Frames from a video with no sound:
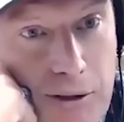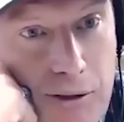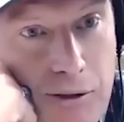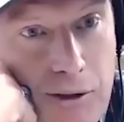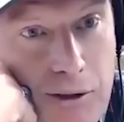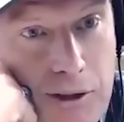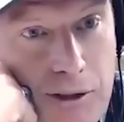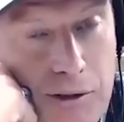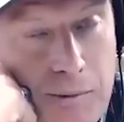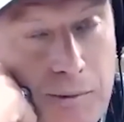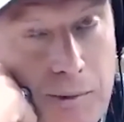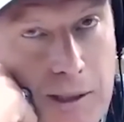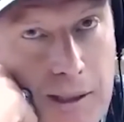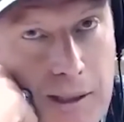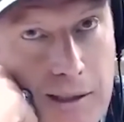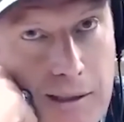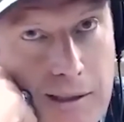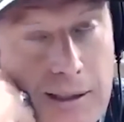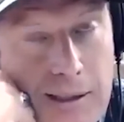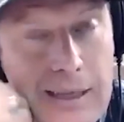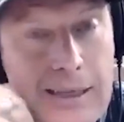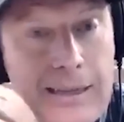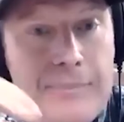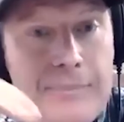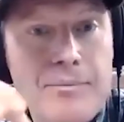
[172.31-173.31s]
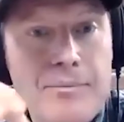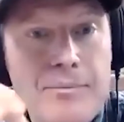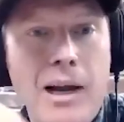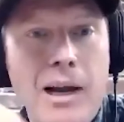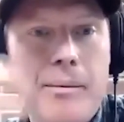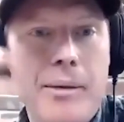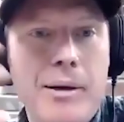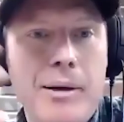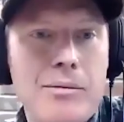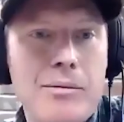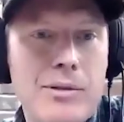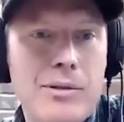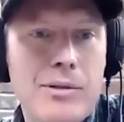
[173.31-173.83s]
lawyers because
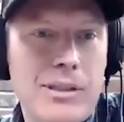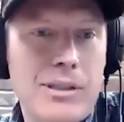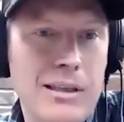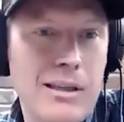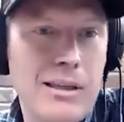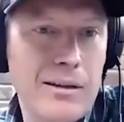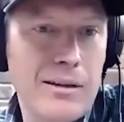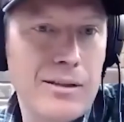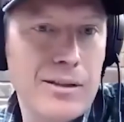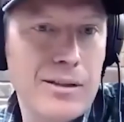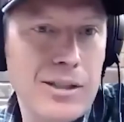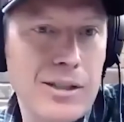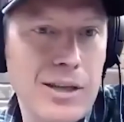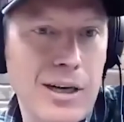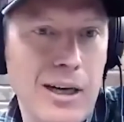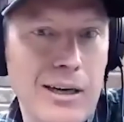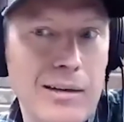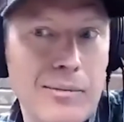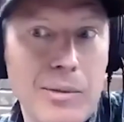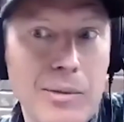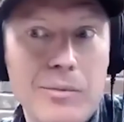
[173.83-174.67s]
I'm able to see the other side.